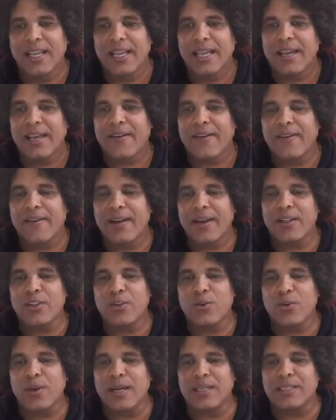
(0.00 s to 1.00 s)
Right? You
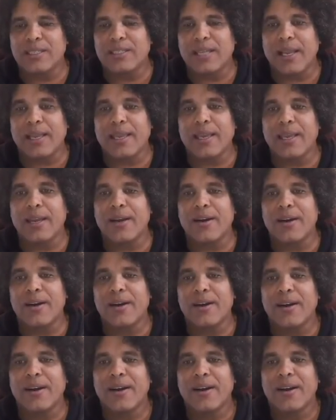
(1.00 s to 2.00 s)
guys take care.
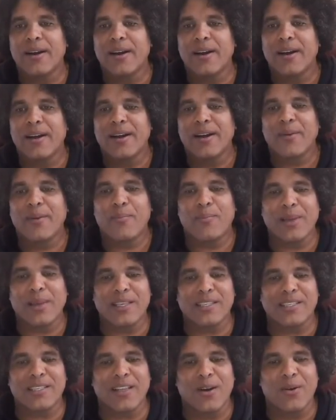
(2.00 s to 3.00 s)
Peace
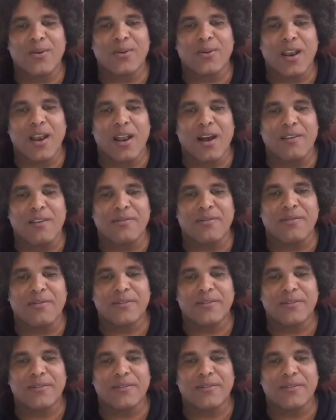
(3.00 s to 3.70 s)
out. Love.